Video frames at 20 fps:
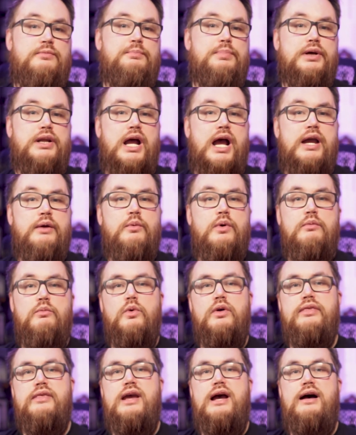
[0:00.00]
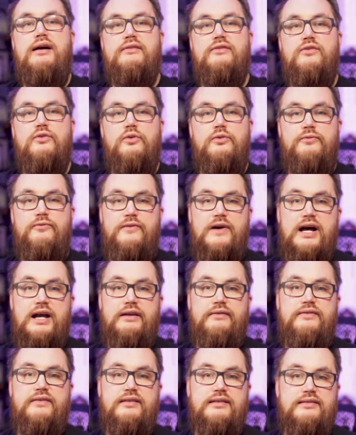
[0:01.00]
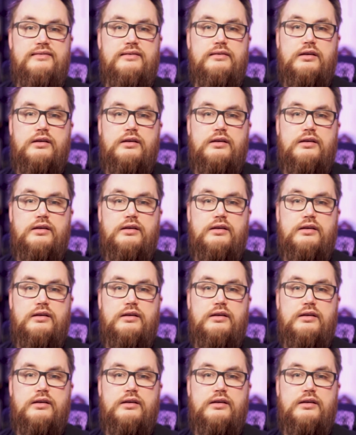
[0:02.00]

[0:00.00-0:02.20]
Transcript: but I went with Console 5 since